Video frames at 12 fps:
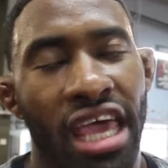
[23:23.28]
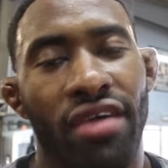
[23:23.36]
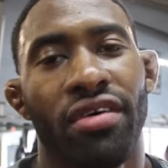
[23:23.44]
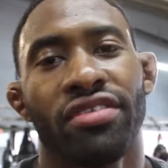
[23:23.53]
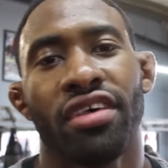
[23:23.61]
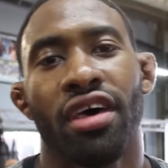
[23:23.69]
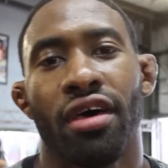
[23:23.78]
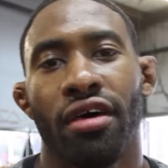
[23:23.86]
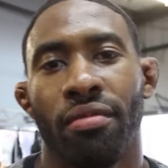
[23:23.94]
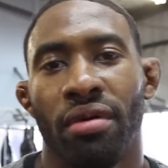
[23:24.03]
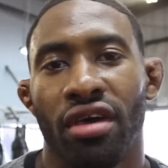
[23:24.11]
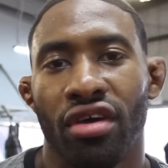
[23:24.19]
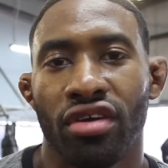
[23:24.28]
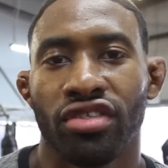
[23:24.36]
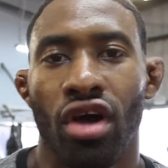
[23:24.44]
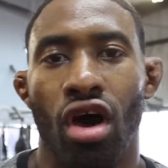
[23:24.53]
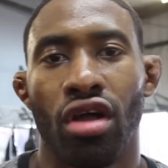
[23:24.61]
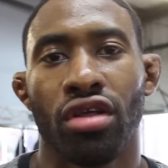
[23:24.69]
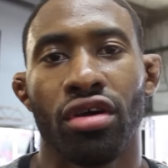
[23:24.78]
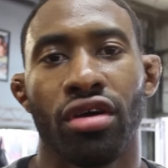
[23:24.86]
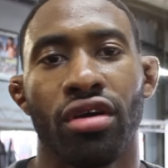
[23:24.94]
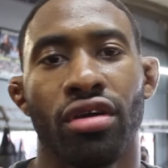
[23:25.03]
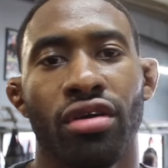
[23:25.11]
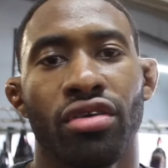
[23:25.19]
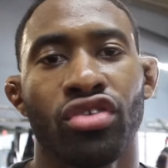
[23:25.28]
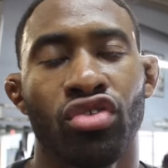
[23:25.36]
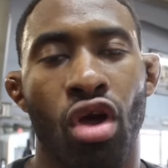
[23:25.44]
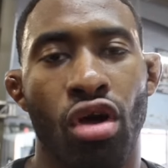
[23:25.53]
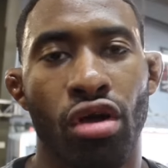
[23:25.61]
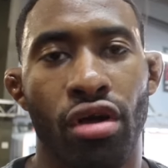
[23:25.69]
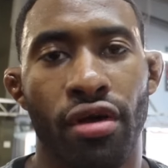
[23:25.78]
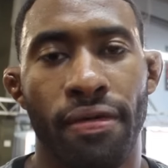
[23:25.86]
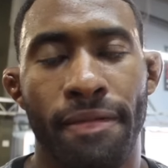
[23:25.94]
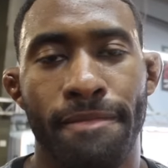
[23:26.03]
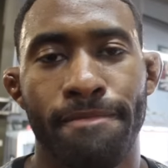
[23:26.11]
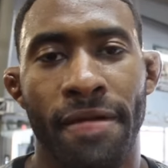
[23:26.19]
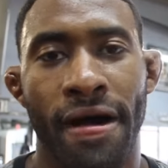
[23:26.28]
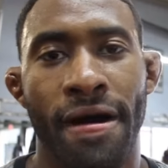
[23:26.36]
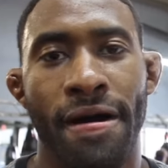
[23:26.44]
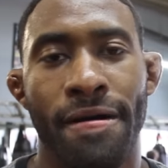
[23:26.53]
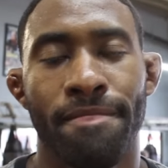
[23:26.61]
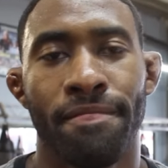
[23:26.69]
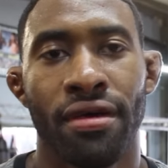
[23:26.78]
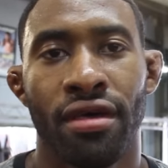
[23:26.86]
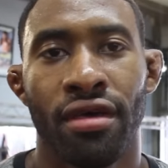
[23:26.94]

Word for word: David's uh, bigger, taller, stronger. Um,